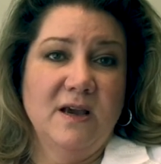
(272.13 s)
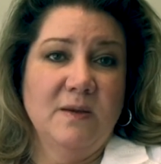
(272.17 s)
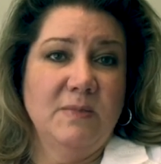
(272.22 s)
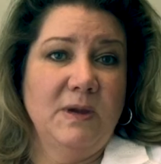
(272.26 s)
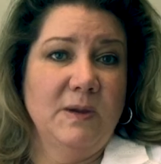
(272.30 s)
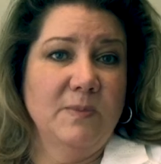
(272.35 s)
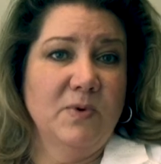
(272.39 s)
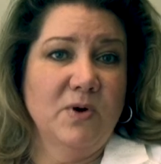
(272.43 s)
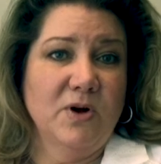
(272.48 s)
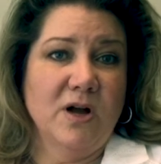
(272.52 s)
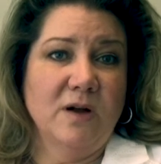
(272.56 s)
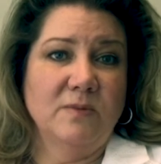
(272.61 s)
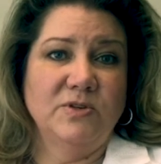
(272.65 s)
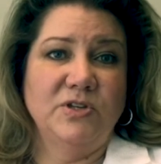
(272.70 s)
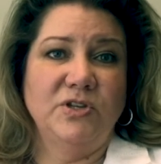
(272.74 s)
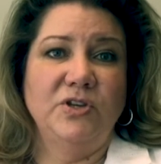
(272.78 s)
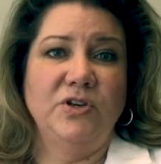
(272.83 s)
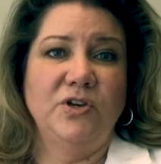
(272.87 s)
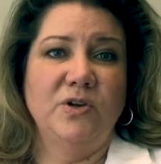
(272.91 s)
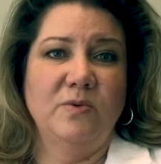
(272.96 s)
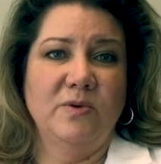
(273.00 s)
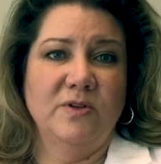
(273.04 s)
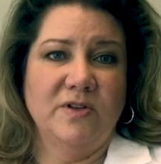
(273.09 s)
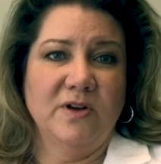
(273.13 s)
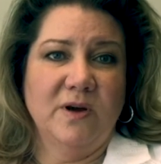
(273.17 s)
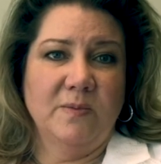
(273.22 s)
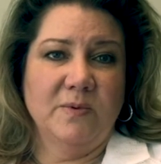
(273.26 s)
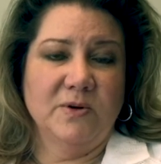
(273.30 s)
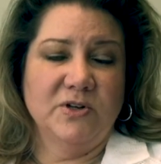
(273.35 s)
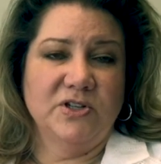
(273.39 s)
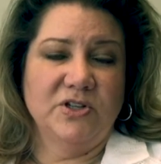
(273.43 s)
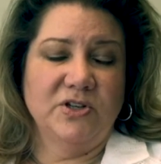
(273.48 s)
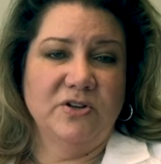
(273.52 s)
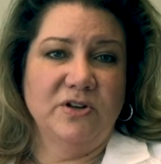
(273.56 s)
People come to you with
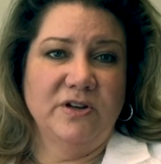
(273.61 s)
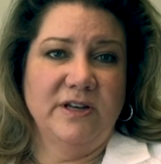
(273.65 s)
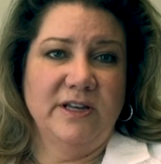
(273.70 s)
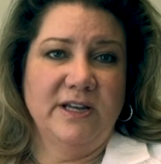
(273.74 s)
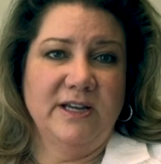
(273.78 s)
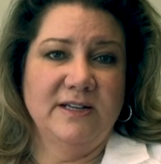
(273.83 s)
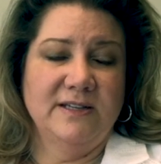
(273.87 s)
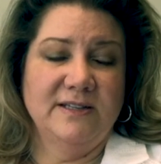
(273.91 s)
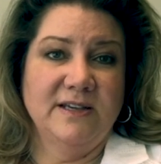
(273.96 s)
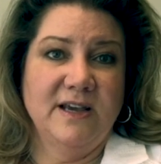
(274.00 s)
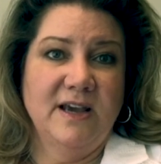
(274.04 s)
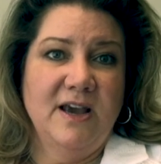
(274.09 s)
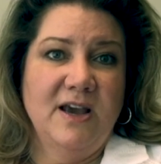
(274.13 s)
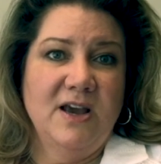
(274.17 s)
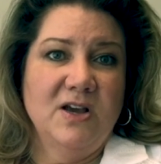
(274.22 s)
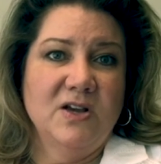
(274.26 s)
opportunities.